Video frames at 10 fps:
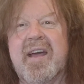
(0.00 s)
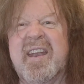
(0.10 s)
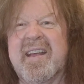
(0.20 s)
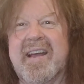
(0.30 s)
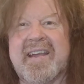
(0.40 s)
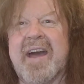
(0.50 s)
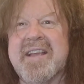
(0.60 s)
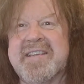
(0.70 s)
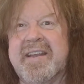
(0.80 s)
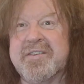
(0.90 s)
And I
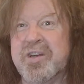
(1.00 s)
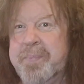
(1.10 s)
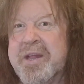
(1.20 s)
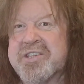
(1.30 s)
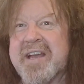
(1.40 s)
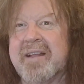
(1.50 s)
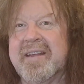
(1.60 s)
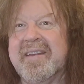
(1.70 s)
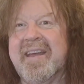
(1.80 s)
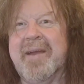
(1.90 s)
kind of said, is there a beach towel
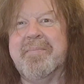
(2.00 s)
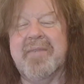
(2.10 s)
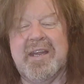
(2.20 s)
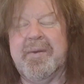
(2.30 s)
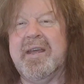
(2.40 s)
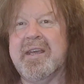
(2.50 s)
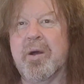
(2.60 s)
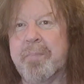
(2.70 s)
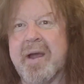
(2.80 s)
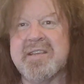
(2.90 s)
in there? Anyway, he
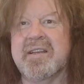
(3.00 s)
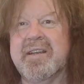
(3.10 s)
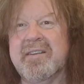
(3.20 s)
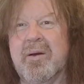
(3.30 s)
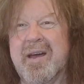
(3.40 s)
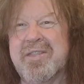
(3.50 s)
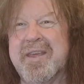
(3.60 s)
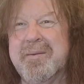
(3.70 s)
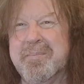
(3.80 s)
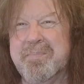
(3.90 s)
got back to like, no, I
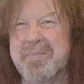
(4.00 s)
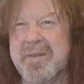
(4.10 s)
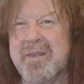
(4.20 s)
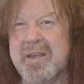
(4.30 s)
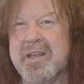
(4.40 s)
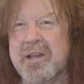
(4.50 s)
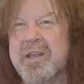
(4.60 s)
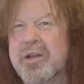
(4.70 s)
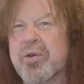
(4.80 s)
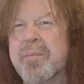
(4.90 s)
think
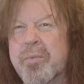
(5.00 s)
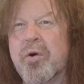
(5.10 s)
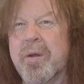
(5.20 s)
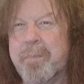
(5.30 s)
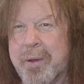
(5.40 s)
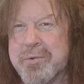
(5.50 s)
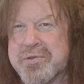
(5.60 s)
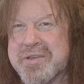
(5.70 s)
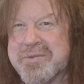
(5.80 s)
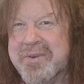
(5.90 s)
you're looking more at
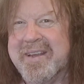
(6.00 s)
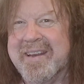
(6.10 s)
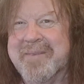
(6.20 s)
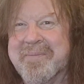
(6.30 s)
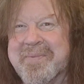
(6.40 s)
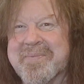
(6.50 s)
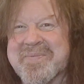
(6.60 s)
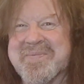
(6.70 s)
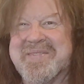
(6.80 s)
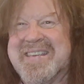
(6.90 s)
posters, really.
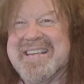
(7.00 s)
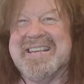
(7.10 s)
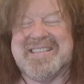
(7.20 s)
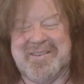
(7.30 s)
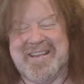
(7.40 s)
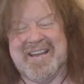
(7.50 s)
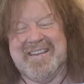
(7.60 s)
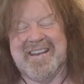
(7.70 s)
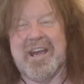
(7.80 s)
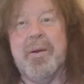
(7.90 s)
So there
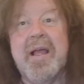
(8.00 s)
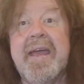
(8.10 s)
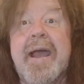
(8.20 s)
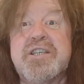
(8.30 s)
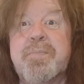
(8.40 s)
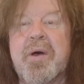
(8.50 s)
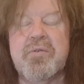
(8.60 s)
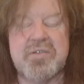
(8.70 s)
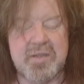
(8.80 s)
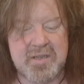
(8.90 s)
you go, it's
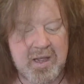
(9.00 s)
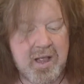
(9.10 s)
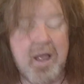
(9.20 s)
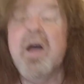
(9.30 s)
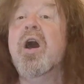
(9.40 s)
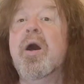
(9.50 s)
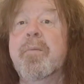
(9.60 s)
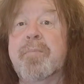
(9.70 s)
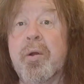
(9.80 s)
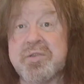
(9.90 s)
posters.
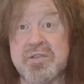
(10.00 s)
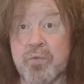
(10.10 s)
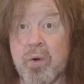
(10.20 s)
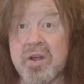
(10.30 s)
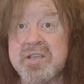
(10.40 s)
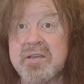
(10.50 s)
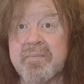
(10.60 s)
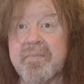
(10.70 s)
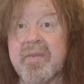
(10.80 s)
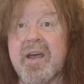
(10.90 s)
Posters of what?
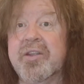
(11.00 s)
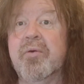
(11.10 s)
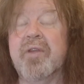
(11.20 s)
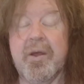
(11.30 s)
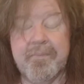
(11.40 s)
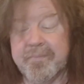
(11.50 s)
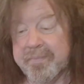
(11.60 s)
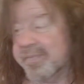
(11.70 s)
I don't know.